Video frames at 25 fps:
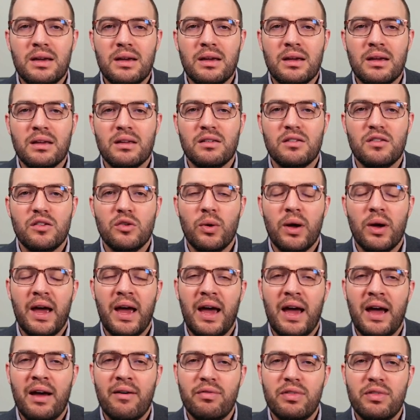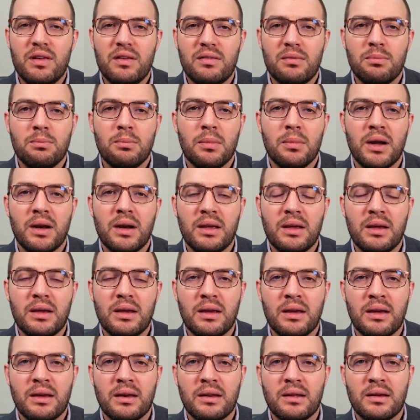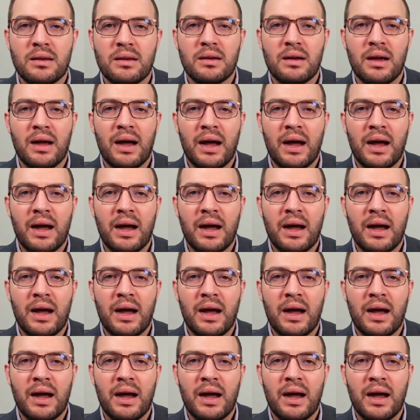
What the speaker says: is you have this money in a